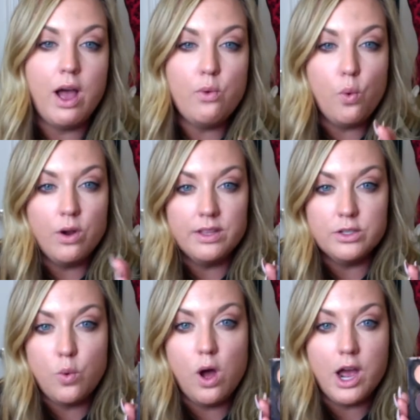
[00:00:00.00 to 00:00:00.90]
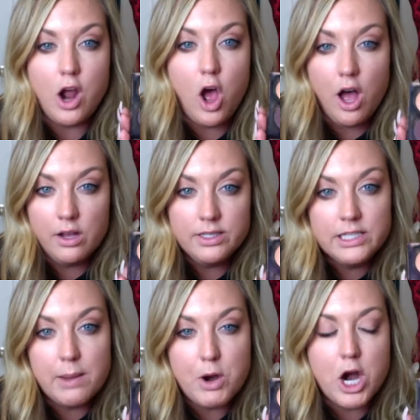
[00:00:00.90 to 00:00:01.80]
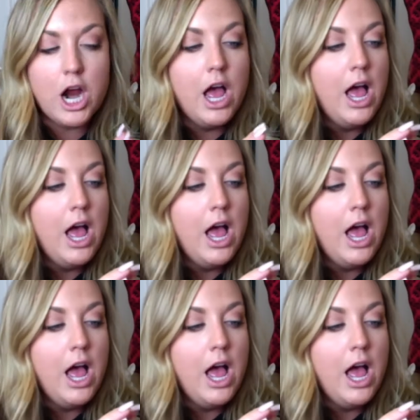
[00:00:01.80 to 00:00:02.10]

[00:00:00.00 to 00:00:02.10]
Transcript: I wore this quad all summer.